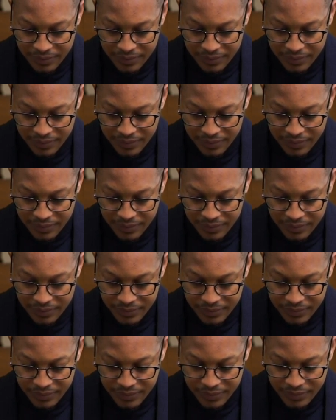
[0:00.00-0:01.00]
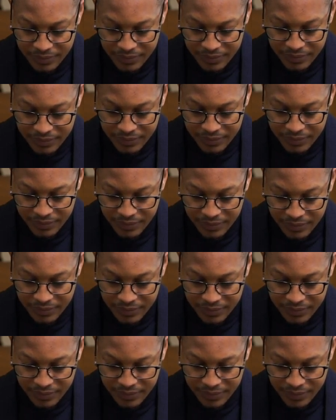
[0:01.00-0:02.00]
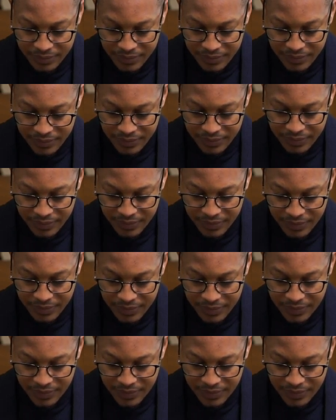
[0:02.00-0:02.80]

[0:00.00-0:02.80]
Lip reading: [no speech]